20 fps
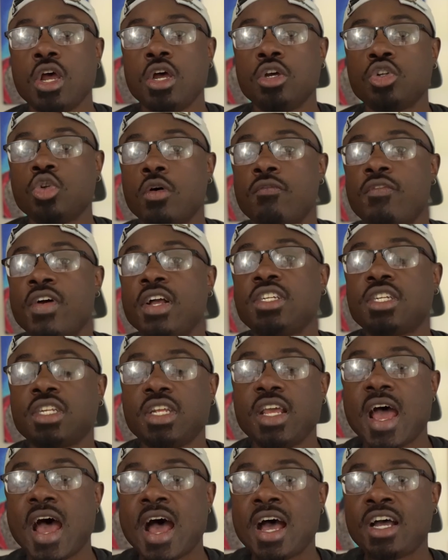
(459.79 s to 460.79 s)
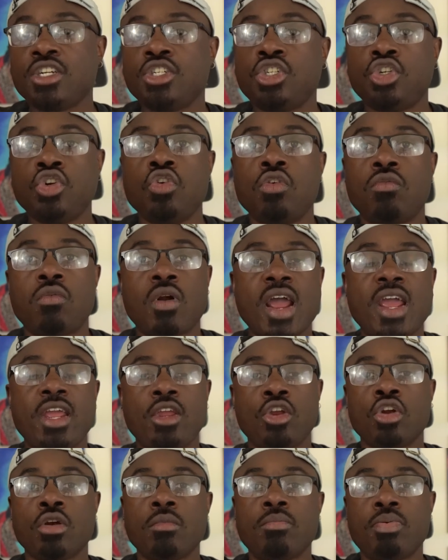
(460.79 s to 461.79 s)
So eventually, as you write
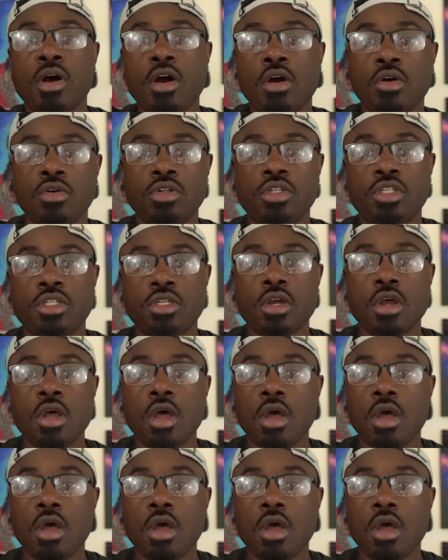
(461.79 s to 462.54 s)
your post,